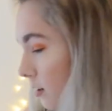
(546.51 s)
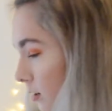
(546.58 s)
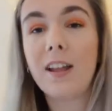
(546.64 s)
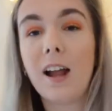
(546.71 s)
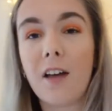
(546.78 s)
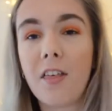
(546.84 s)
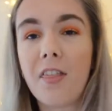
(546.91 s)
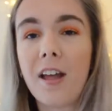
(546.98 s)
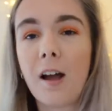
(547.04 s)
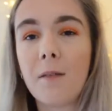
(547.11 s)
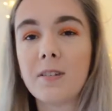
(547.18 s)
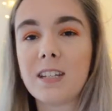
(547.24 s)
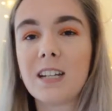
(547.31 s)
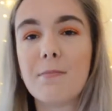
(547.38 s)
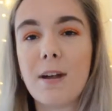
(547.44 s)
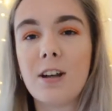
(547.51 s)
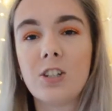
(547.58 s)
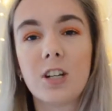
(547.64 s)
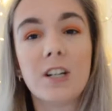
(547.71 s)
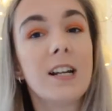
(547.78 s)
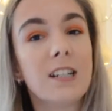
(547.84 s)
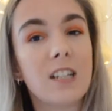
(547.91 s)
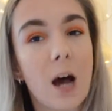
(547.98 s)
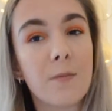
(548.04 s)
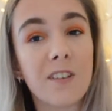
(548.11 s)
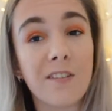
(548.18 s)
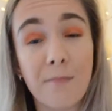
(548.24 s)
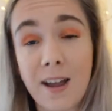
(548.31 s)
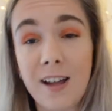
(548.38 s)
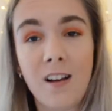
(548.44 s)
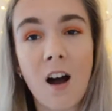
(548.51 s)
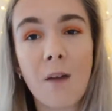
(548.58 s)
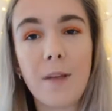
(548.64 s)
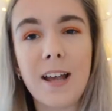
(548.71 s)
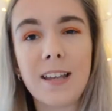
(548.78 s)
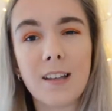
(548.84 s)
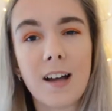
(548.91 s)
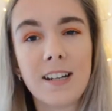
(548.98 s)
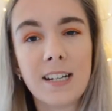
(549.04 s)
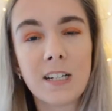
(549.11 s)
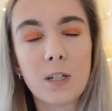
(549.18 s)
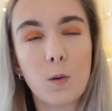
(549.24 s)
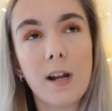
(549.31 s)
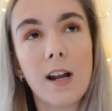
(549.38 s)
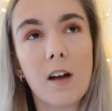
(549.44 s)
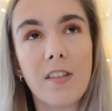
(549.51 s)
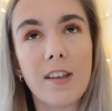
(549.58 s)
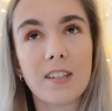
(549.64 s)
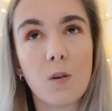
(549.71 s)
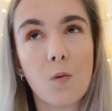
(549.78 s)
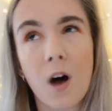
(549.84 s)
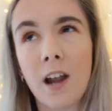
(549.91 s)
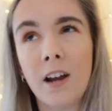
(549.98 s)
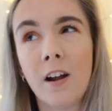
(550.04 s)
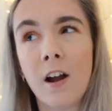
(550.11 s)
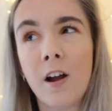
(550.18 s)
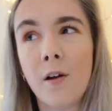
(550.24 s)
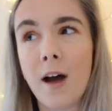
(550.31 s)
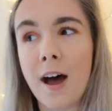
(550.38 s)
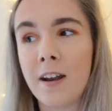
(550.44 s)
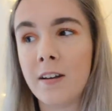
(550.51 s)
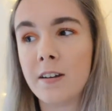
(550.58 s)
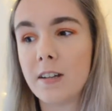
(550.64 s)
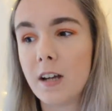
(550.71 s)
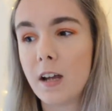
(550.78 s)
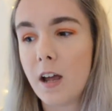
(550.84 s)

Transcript: The other thing I was going to mention in terms of makeup is I did tweet this a while ago, and